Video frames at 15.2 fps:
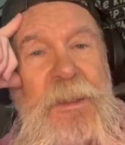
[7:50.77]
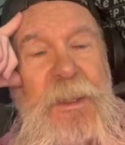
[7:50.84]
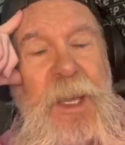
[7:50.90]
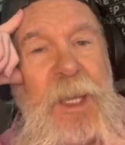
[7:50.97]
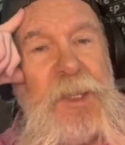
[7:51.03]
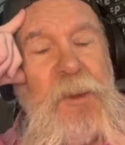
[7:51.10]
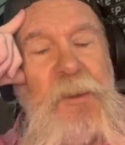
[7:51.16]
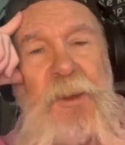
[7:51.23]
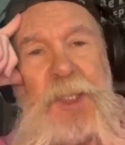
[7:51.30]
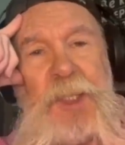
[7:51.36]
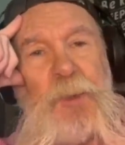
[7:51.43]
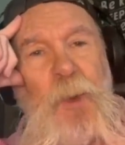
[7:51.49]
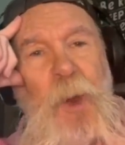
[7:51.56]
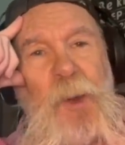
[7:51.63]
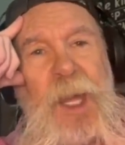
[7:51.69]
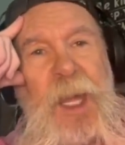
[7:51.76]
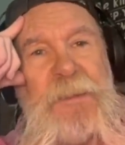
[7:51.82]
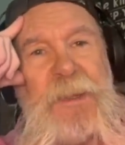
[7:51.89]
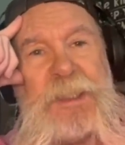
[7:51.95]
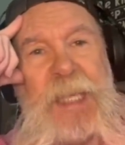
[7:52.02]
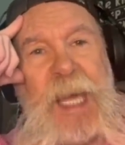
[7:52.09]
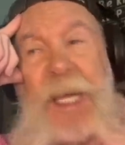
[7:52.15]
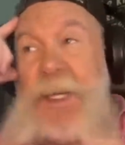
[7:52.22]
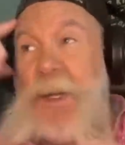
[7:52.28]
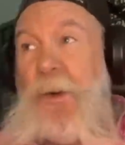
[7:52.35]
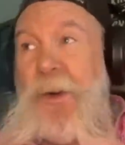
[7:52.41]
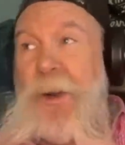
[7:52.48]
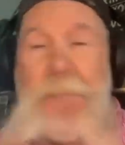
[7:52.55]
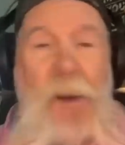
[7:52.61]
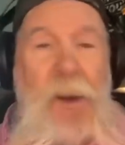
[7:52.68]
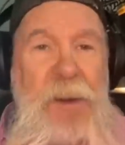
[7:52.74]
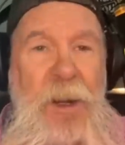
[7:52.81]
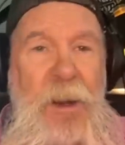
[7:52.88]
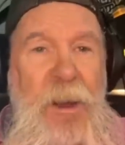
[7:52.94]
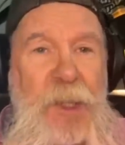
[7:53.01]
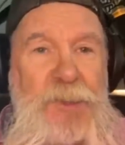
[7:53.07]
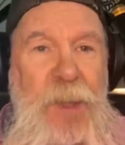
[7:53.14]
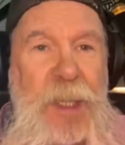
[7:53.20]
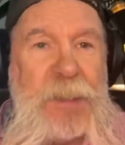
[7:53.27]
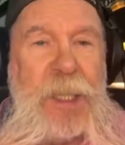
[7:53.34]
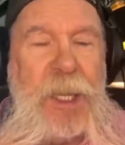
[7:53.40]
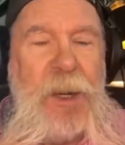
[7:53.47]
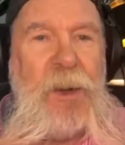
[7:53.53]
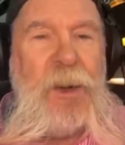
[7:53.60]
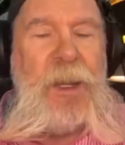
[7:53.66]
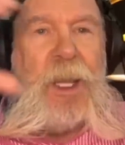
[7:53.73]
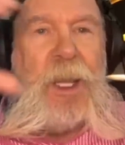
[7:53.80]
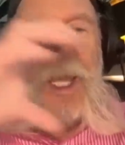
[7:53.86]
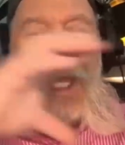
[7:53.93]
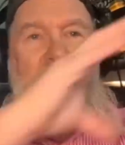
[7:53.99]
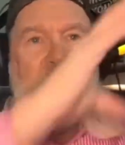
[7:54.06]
And you could just walk out the side door, the parking lot's right there, and the